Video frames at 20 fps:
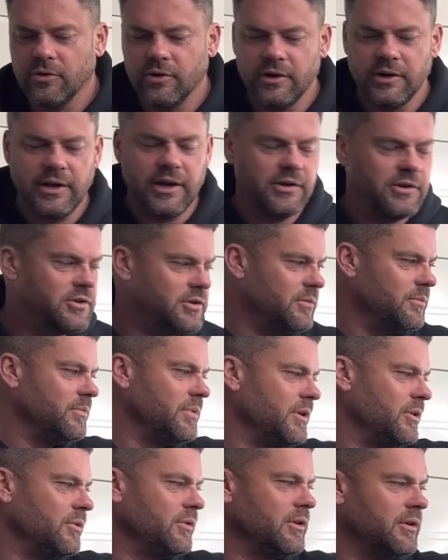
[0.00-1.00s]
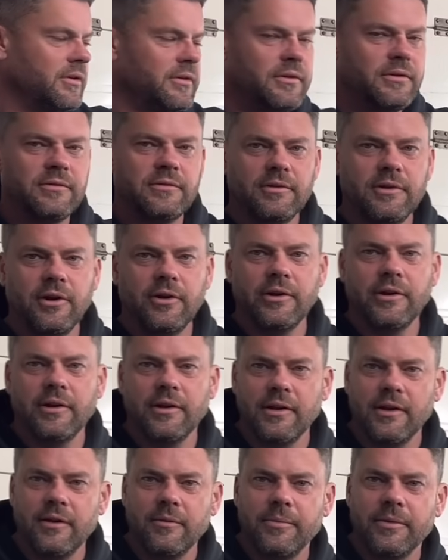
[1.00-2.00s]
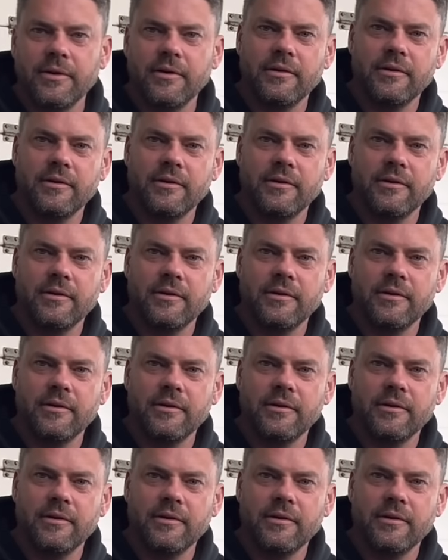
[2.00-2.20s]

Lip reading: you can call an engine builder lightly, but